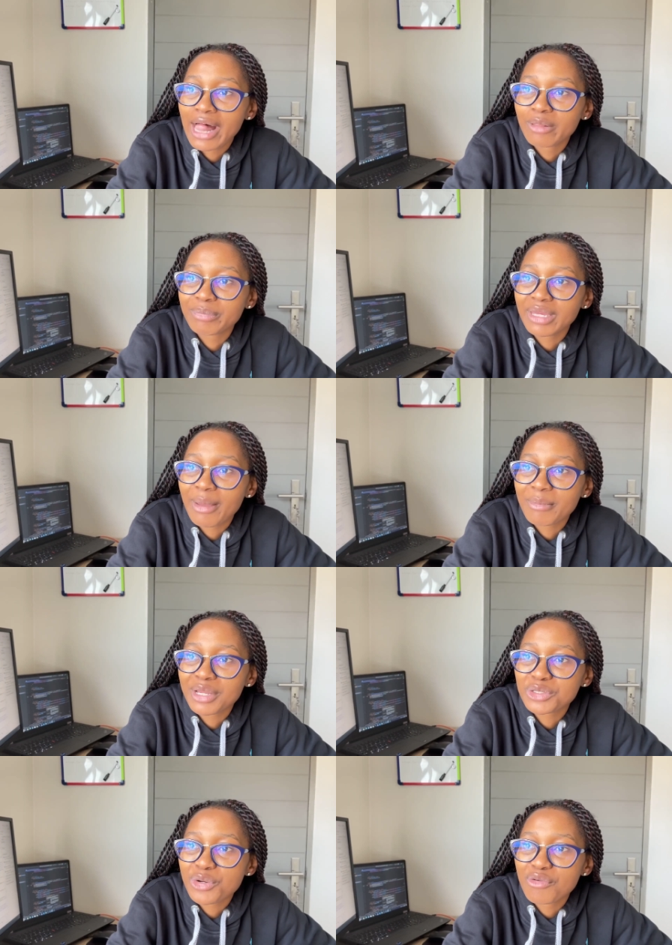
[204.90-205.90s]
I'll be a
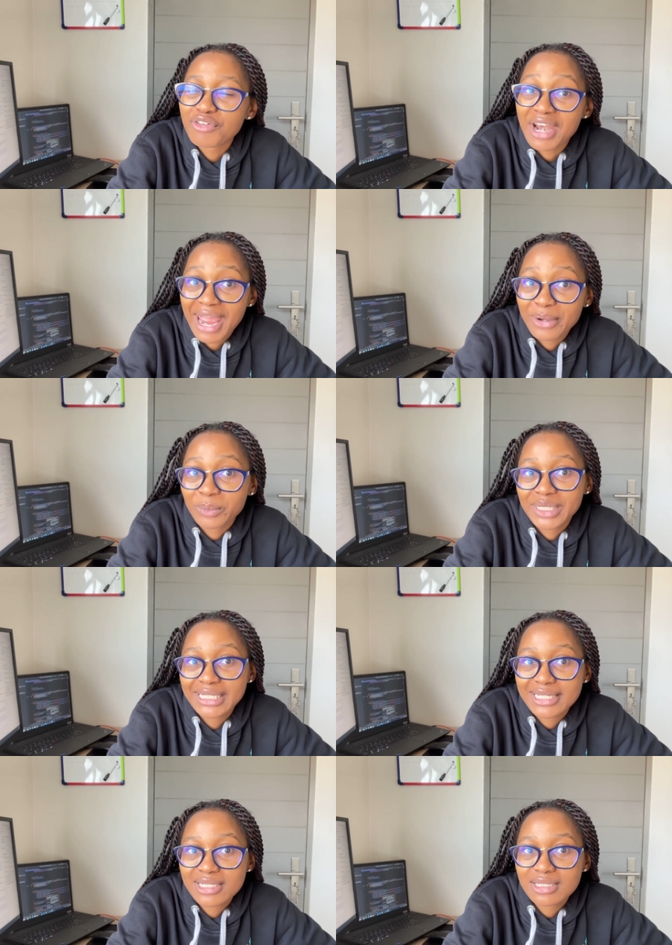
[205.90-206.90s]
mentor for 9
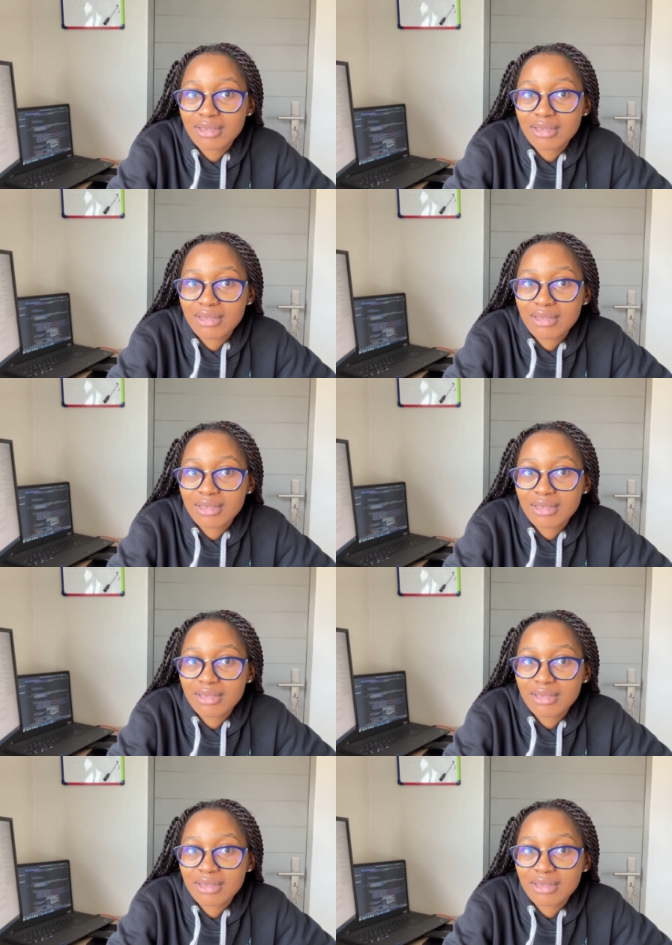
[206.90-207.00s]
weeks.